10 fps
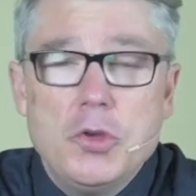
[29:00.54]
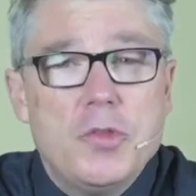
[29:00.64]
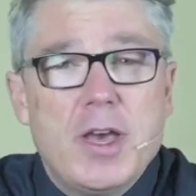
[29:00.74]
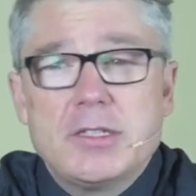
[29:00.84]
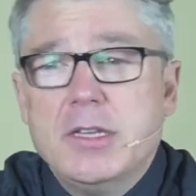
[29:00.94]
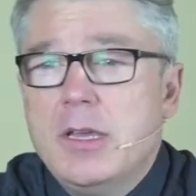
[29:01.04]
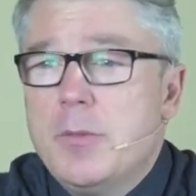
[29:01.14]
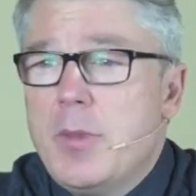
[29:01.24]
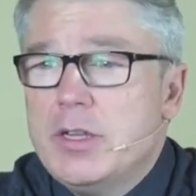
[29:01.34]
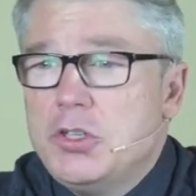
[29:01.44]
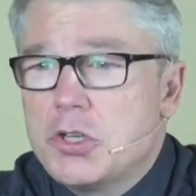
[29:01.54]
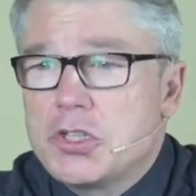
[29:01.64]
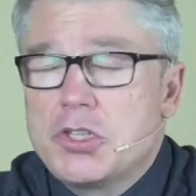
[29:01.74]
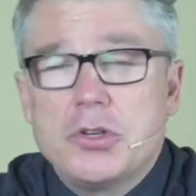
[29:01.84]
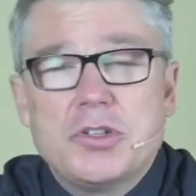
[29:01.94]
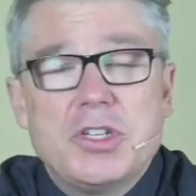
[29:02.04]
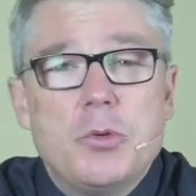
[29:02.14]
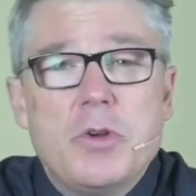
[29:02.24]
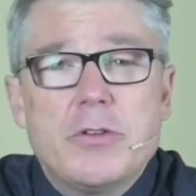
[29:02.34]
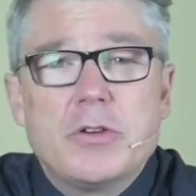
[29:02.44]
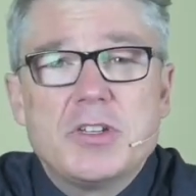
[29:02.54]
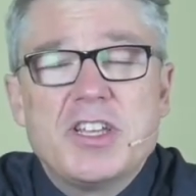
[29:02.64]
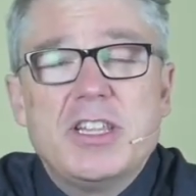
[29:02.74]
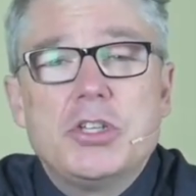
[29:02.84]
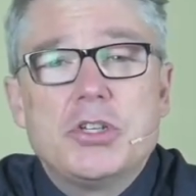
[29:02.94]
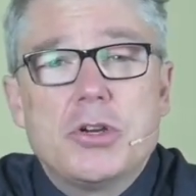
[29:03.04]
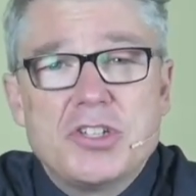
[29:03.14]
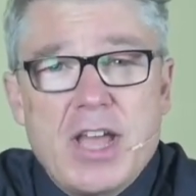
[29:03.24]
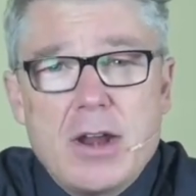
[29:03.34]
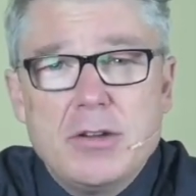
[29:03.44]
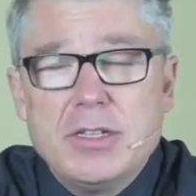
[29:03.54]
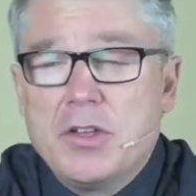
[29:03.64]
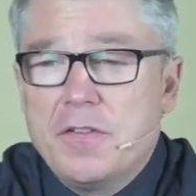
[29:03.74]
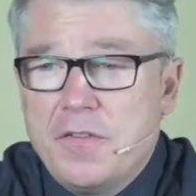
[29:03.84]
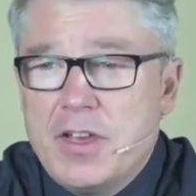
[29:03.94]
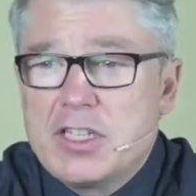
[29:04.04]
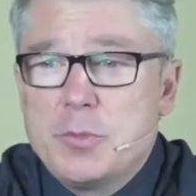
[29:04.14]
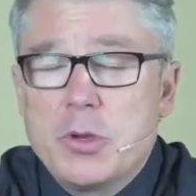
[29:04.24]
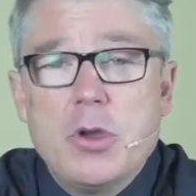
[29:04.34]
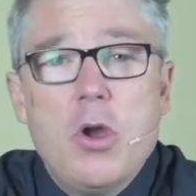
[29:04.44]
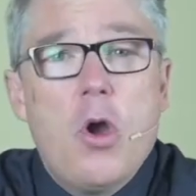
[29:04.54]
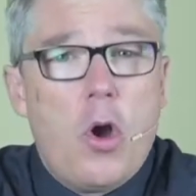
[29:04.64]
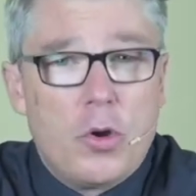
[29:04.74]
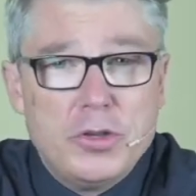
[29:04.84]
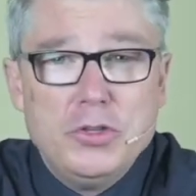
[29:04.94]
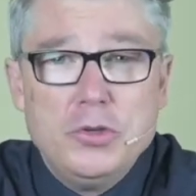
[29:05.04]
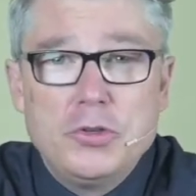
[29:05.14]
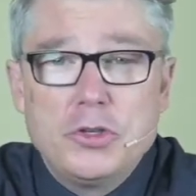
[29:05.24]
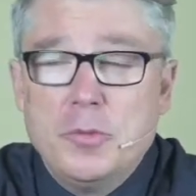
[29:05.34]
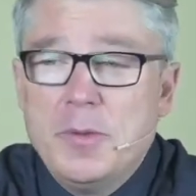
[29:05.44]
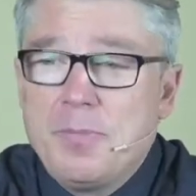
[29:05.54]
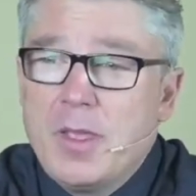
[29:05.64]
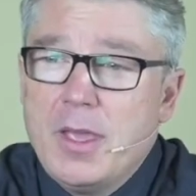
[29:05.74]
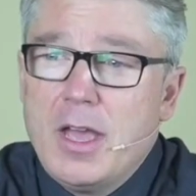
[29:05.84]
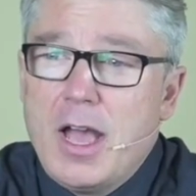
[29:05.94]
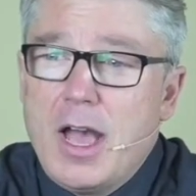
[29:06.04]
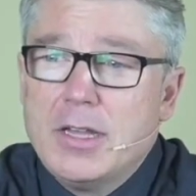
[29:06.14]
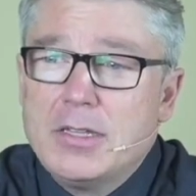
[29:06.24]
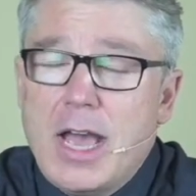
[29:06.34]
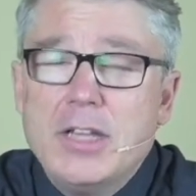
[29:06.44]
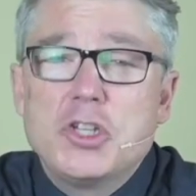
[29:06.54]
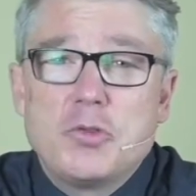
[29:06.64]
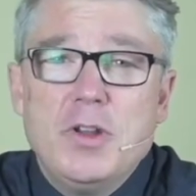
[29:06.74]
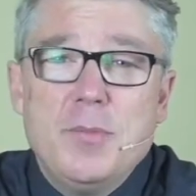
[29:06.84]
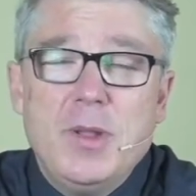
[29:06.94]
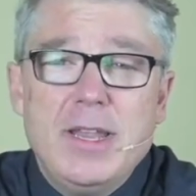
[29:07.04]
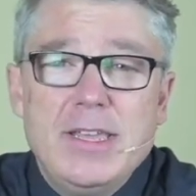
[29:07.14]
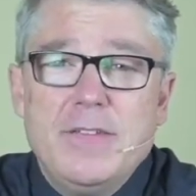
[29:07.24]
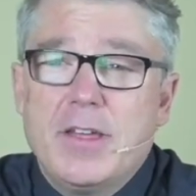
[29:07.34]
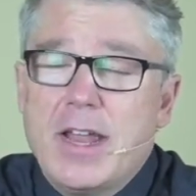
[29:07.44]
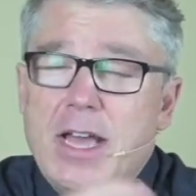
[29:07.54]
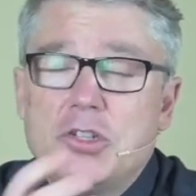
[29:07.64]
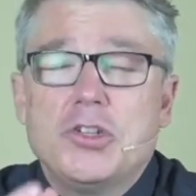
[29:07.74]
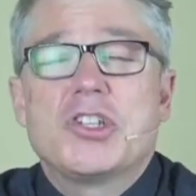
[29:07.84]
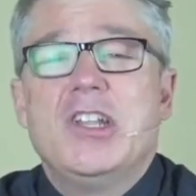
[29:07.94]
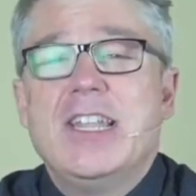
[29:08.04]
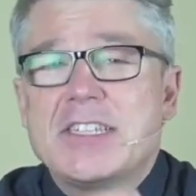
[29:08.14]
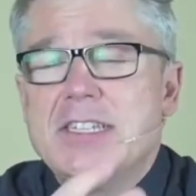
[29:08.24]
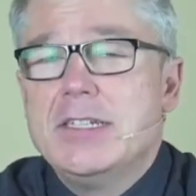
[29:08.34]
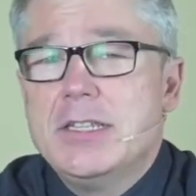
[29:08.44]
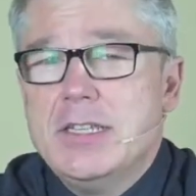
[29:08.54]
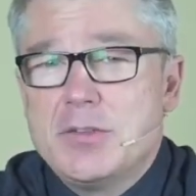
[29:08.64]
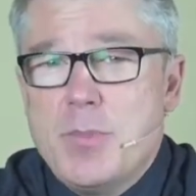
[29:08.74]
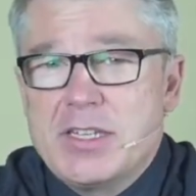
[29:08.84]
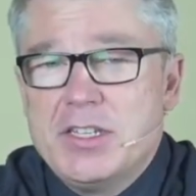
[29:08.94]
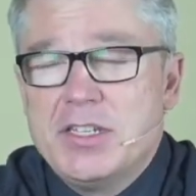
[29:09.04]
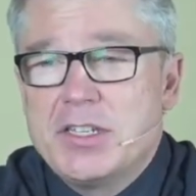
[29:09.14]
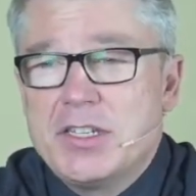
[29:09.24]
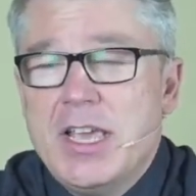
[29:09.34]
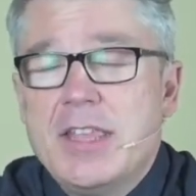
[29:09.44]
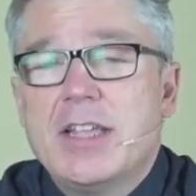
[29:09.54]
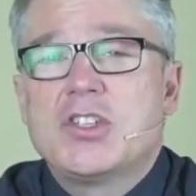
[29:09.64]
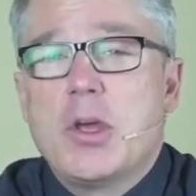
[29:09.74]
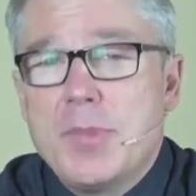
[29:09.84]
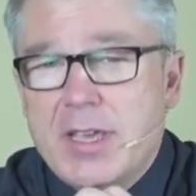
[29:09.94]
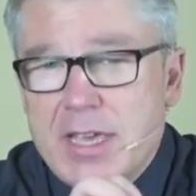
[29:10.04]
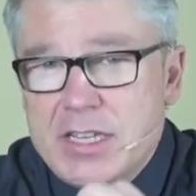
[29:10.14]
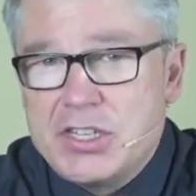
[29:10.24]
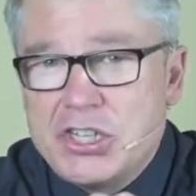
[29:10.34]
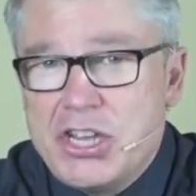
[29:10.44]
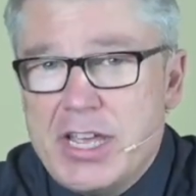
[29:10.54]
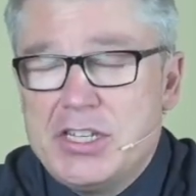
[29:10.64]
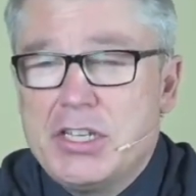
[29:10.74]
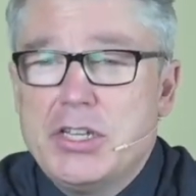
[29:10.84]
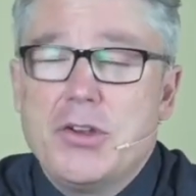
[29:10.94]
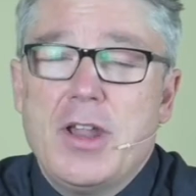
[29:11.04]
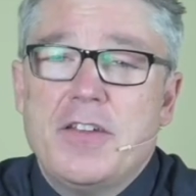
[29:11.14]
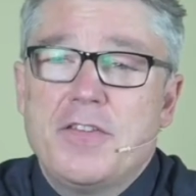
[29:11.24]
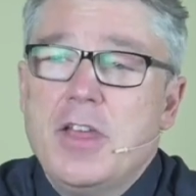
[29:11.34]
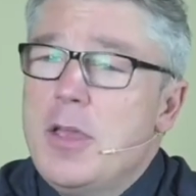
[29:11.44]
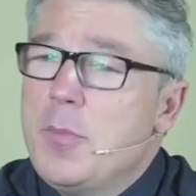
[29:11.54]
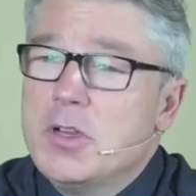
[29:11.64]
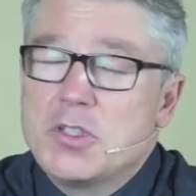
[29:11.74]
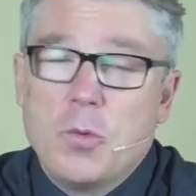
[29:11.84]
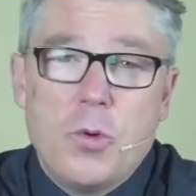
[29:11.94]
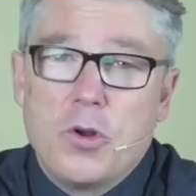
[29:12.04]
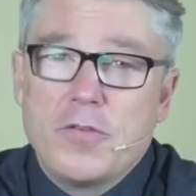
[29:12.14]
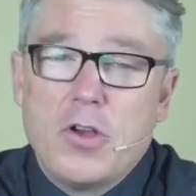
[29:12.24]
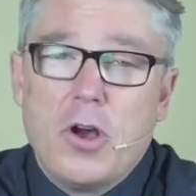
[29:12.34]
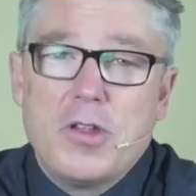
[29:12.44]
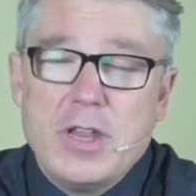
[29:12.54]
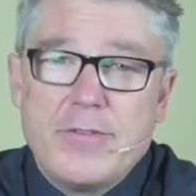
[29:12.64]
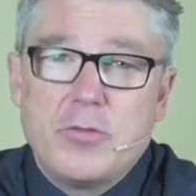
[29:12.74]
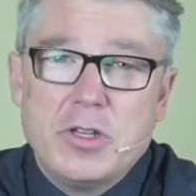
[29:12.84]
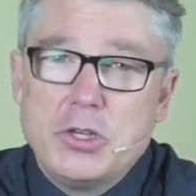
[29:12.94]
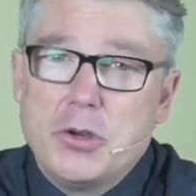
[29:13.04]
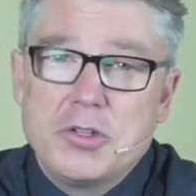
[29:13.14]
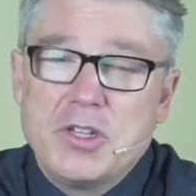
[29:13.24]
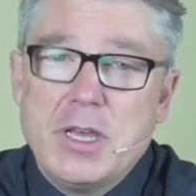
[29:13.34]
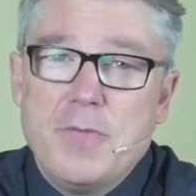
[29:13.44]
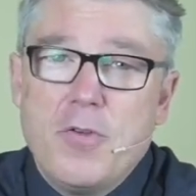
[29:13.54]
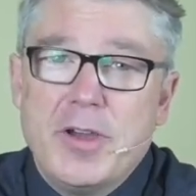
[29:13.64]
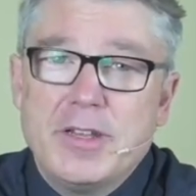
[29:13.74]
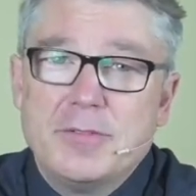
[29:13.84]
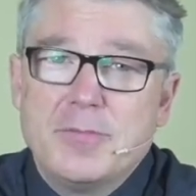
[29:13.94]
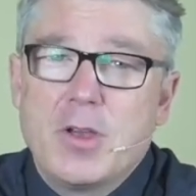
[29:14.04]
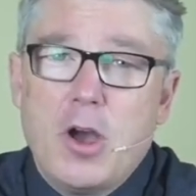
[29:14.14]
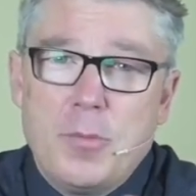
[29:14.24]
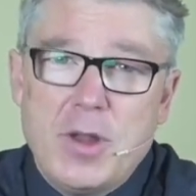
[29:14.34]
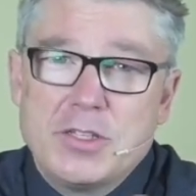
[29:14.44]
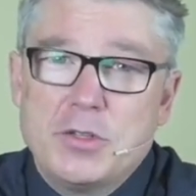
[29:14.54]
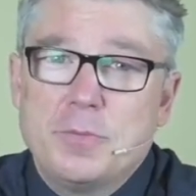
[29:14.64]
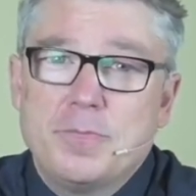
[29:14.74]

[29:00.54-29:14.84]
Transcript: that by just searching River City Church Ireland on Facebook or on YouTube. And I just really believe that as you're just listening to these messages, that something is changing in your life, because the Word of God never returns to him void. God bless you.